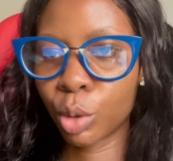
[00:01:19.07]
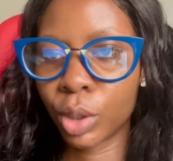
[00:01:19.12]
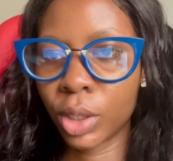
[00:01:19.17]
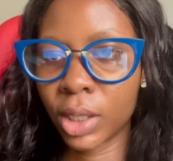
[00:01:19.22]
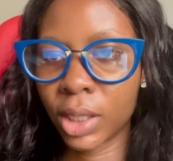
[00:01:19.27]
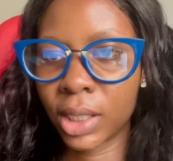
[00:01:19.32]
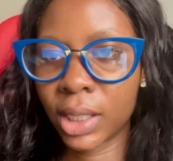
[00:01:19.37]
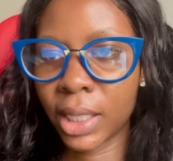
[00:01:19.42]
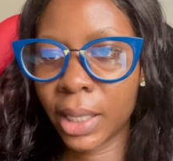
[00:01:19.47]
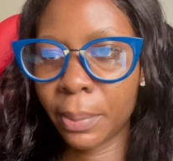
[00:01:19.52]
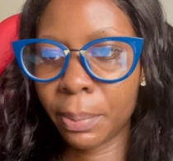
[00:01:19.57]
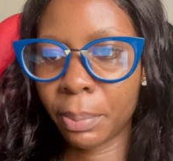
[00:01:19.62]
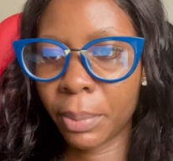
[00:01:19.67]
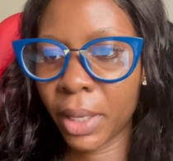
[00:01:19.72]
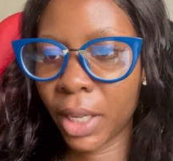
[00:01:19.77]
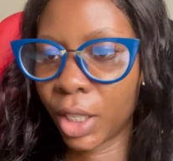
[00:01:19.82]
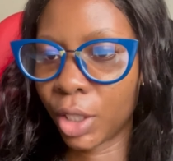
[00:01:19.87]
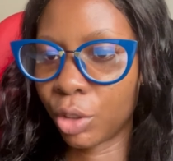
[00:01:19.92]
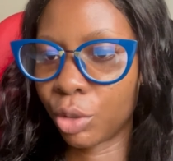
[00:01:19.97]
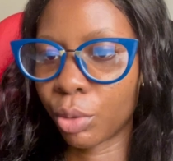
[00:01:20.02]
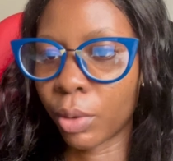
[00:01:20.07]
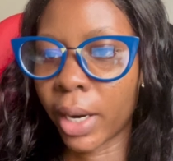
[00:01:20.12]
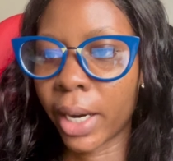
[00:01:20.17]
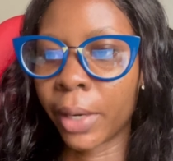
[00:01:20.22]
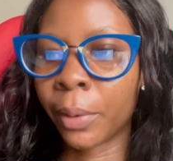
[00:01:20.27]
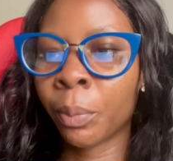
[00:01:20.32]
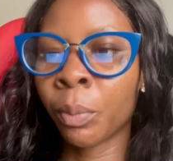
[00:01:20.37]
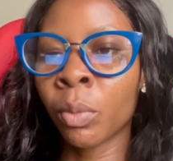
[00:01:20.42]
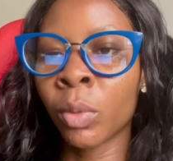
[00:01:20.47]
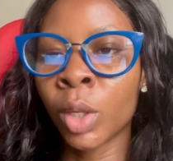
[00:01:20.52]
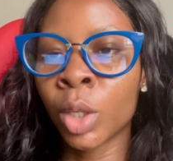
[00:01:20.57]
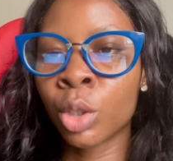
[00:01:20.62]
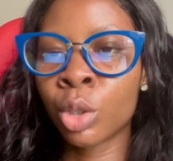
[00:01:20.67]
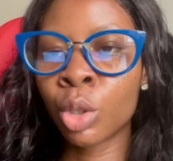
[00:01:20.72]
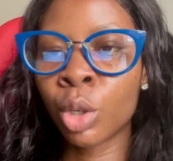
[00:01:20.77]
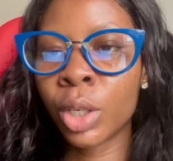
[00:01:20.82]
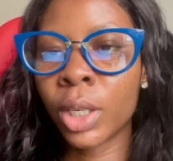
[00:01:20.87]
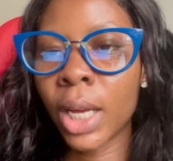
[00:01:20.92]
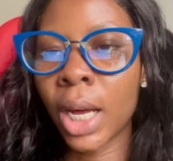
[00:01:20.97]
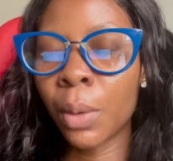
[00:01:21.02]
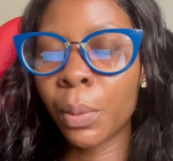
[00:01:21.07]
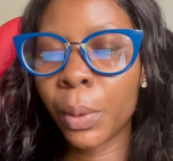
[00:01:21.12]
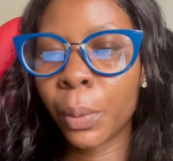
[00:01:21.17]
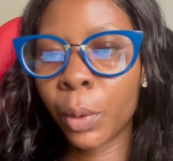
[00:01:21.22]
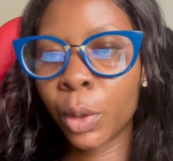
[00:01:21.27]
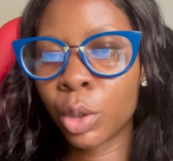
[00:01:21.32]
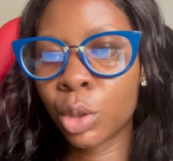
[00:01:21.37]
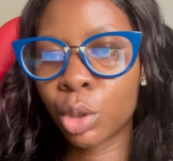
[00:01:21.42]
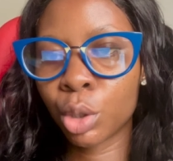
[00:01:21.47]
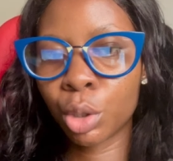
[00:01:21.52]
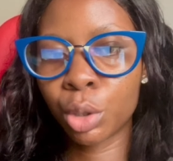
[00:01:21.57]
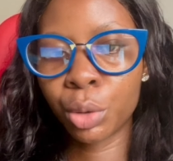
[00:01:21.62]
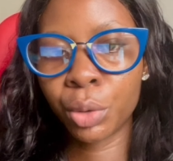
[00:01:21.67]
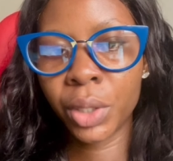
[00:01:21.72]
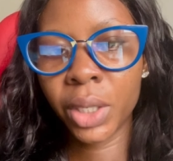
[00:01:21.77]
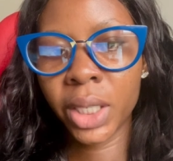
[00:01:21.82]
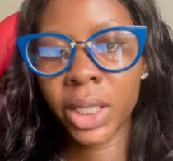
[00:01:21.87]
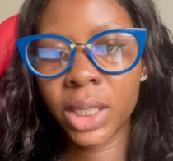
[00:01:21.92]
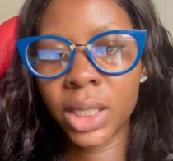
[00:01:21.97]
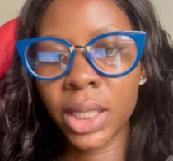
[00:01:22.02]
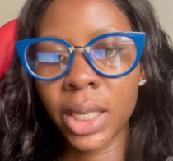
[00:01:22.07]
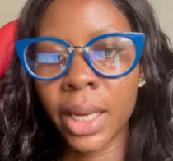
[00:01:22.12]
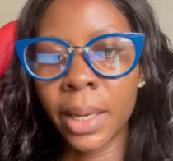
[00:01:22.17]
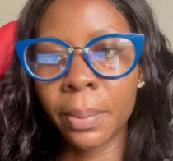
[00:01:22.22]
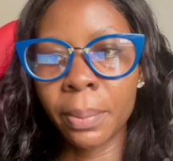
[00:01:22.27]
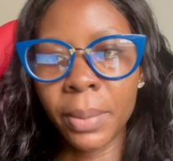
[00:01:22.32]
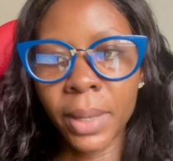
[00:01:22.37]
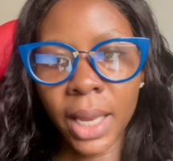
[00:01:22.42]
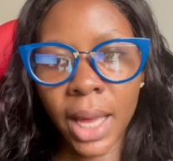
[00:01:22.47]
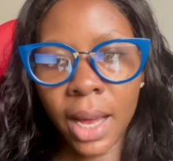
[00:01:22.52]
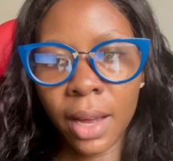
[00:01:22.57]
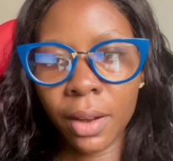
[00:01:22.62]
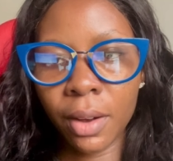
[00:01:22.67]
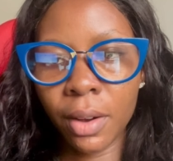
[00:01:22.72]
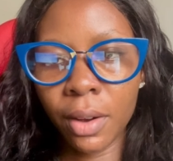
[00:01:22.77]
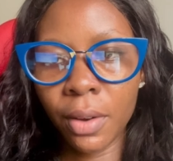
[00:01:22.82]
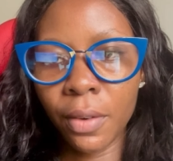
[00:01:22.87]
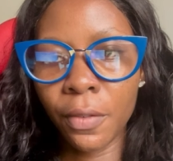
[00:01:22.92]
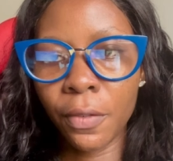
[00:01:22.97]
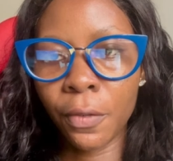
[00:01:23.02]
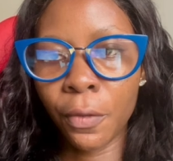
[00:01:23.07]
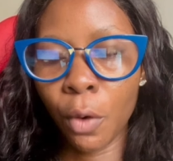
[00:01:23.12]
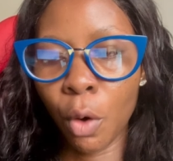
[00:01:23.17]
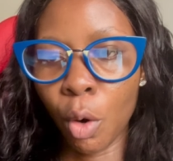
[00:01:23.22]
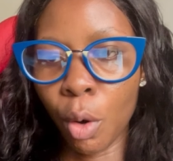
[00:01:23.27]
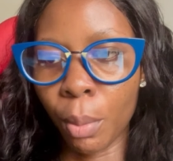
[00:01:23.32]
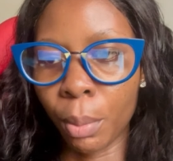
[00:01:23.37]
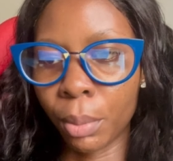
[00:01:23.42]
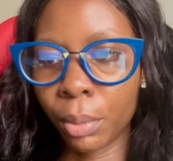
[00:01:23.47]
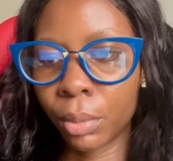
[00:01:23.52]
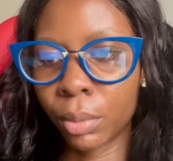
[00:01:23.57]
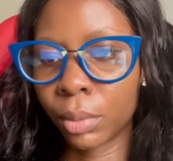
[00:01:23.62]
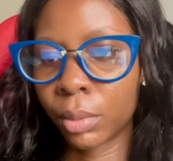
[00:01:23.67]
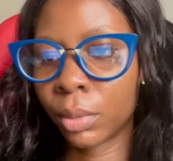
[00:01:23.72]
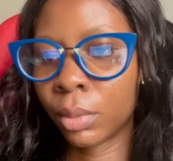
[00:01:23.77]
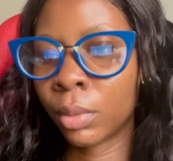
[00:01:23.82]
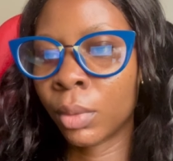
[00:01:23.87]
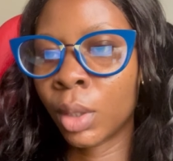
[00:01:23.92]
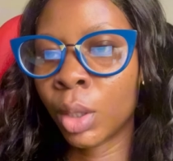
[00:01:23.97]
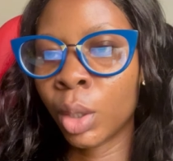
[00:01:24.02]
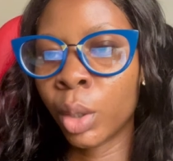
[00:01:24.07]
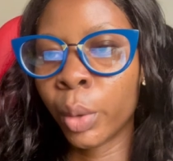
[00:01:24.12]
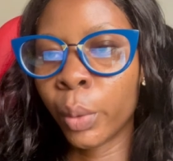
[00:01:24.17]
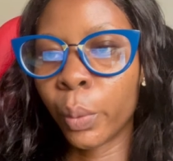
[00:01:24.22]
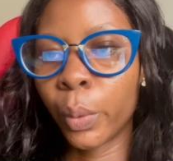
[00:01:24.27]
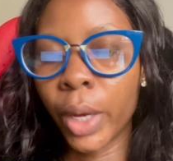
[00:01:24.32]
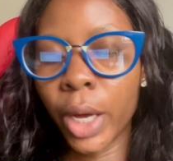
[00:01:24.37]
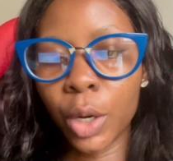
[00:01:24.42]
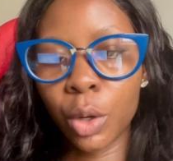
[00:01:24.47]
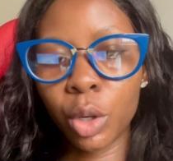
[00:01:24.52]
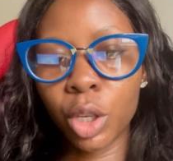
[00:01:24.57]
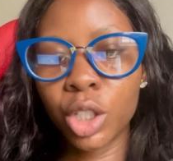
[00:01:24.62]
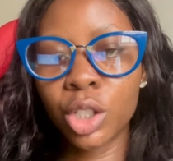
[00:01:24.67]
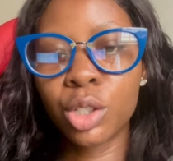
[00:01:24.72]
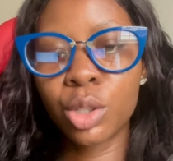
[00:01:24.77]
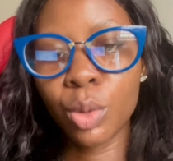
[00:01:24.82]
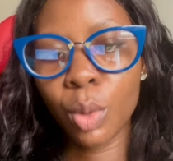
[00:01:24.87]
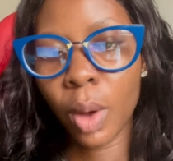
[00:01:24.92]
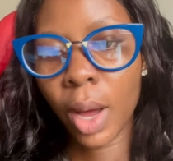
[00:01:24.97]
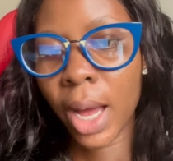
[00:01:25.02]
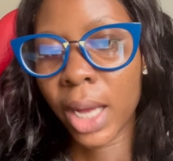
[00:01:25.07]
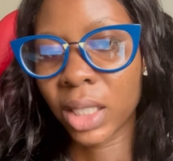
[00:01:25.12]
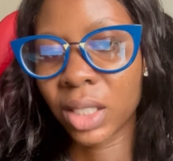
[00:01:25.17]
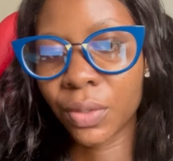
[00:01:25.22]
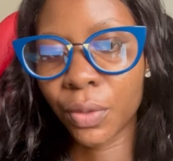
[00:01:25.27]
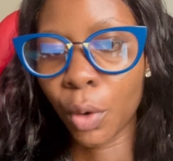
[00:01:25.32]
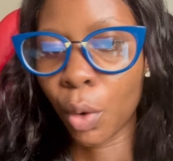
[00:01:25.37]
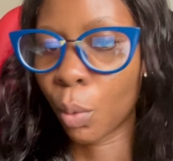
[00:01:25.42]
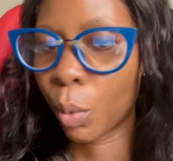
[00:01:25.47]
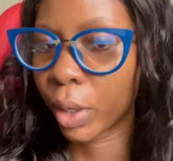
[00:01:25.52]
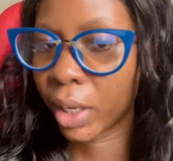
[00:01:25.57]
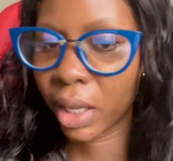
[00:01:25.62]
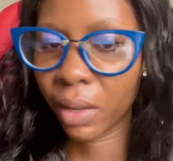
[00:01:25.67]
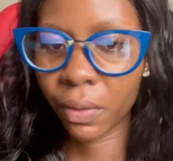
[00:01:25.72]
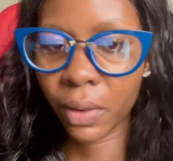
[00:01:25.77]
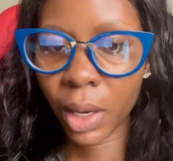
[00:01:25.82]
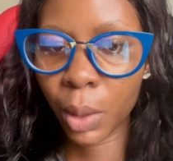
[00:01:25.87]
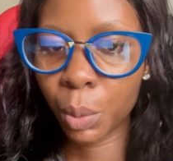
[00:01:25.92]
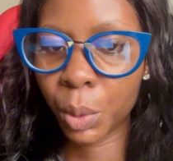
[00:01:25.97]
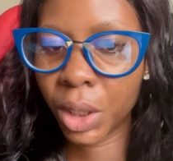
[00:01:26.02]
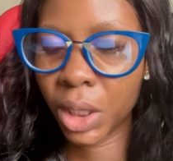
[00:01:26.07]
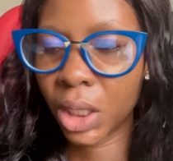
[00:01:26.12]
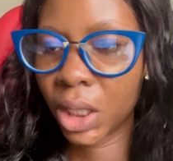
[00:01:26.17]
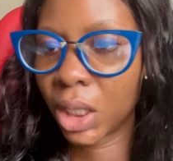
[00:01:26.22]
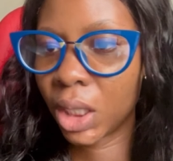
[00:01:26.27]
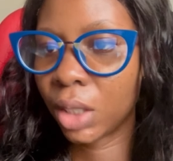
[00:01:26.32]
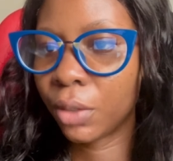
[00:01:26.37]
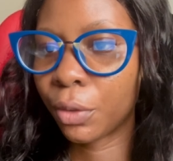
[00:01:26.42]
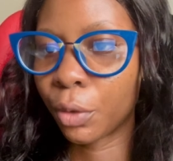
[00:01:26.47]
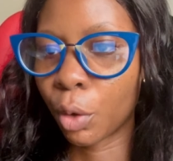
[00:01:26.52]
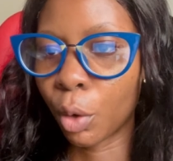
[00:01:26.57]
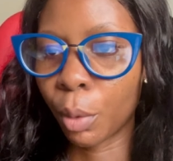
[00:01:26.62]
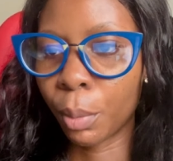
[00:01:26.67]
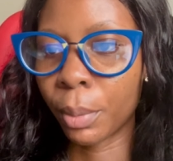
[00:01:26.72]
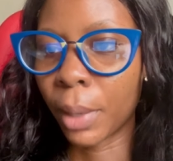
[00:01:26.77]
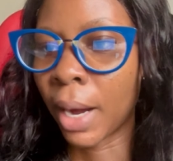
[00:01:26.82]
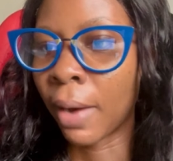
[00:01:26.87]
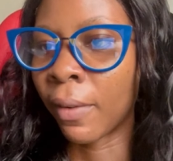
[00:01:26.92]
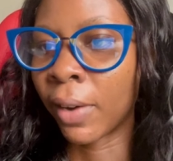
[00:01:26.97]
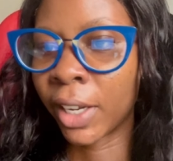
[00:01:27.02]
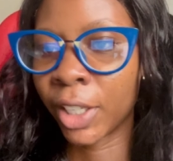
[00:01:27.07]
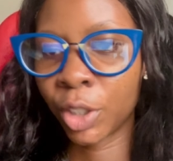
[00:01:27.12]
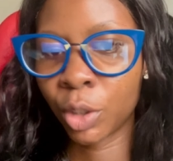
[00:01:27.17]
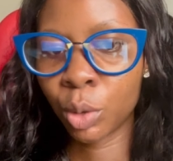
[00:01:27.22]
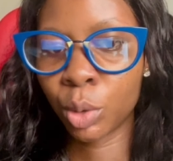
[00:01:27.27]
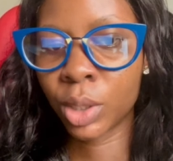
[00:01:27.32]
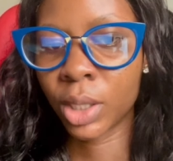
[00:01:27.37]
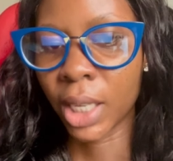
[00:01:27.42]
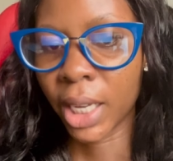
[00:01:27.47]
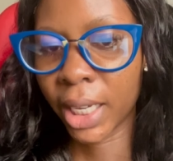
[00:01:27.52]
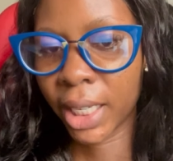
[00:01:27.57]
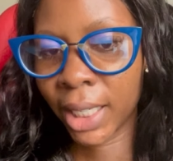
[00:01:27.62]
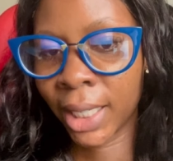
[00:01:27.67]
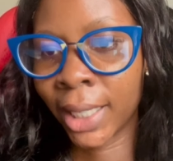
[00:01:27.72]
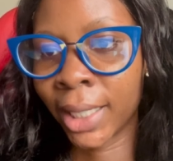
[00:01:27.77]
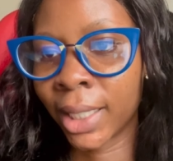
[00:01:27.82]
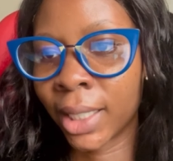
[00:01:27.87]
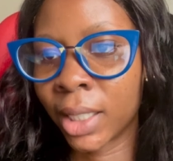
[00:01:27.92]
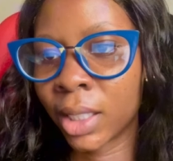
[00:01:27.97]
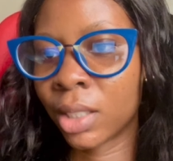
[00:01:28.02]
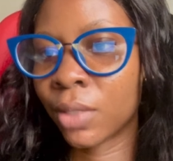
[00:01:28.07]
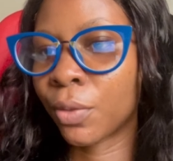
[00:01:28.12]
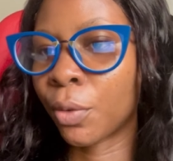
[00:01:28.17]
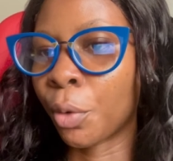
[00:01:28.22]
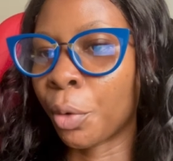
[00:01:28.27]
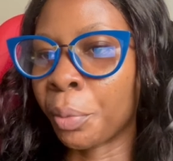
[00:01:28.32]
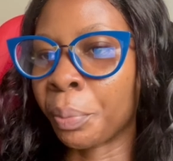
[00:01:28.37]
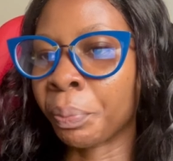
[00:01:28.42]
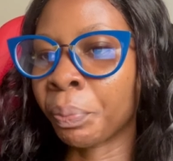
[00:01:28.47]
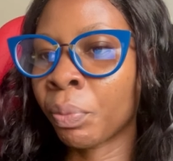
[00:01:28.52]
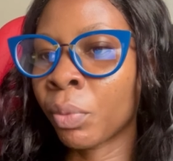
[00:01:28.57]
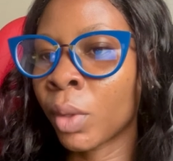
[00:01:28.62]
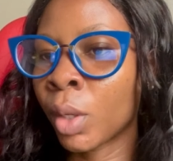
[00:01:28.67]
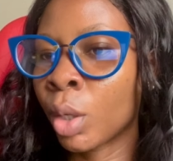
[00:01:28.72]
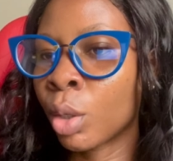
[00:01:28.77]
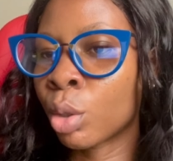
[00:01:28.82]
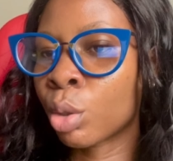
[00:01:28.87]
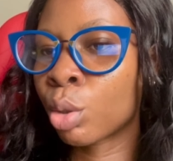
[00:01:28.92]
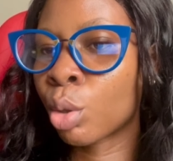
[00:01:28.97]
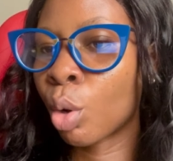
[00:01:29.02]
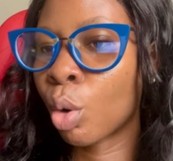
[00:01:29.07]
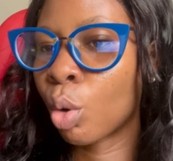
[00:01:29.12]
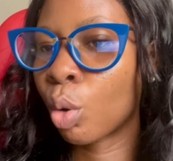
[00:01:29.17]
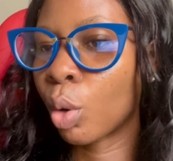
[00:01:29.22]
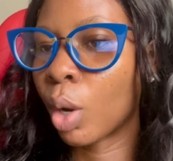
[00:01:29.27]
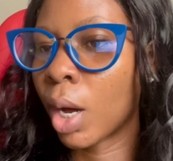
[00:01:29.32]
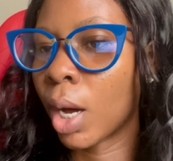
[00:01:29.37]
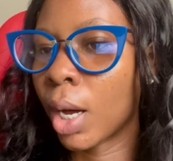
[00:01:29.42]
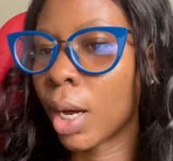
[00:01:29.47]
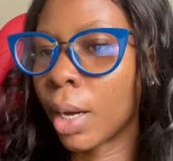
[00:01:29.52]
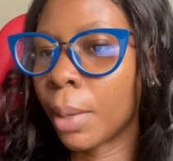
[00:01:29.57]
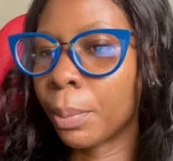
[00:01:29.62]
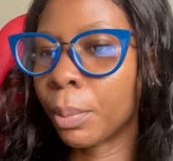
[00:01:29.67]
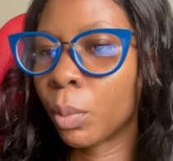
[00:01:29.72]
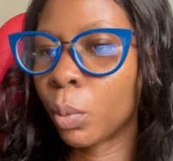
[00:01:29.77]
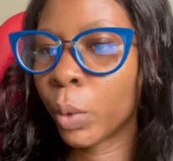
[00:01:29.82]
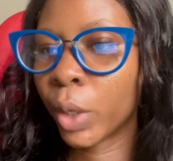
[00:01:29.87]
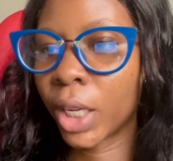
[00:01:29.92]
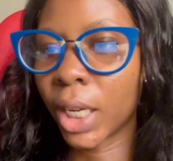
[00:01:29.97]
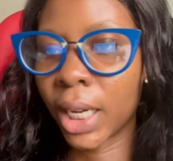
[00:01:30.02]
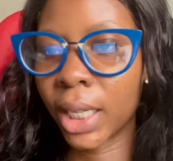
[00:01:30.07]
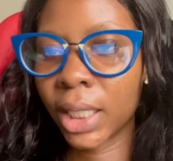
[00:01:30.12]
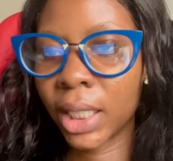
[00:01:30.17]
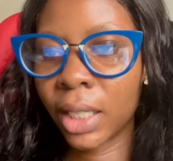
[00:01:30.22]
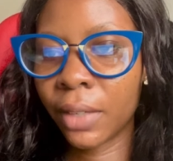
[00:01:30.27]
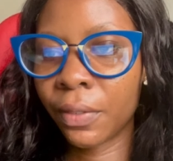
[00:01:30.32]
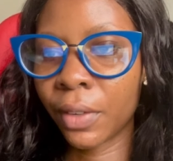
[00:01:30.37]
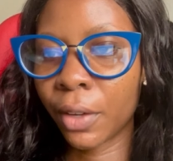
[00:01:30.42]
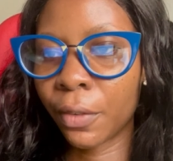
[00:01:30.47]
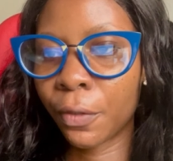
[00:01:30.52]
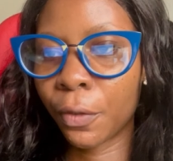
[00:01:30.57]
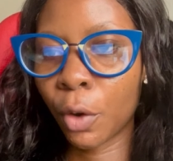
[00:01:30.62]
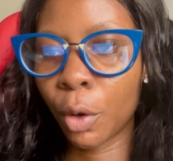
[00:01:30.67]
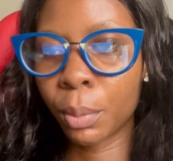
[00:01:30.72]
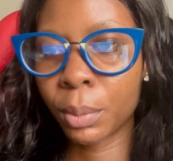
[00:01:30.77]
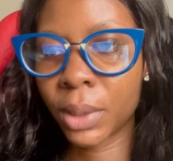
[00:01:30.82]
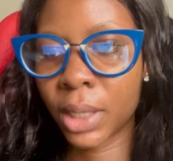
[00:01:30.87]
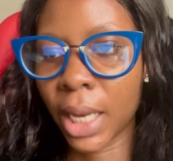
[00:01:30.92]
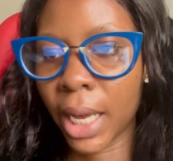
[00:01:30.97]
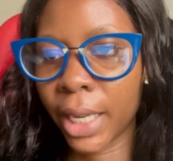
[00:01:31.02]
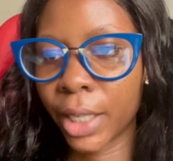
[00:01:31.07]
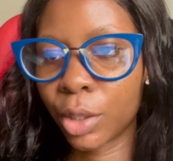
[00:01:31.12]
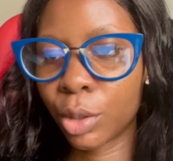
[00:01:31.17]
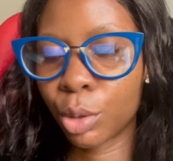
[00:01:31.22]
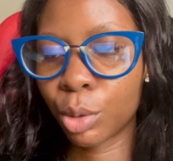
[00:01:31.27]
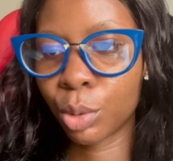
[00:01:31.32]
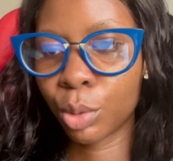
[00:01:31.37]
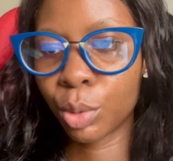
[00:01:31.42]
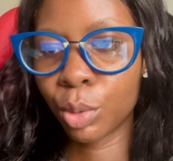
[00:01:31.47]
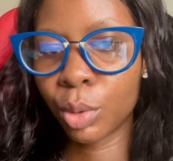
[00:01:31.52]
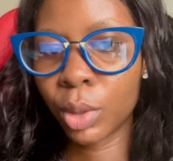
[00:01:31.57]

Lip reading: the same page, right? So now we want to create a blank form. We are going to ask for whatever we need from our user in this form. So we can give a form title,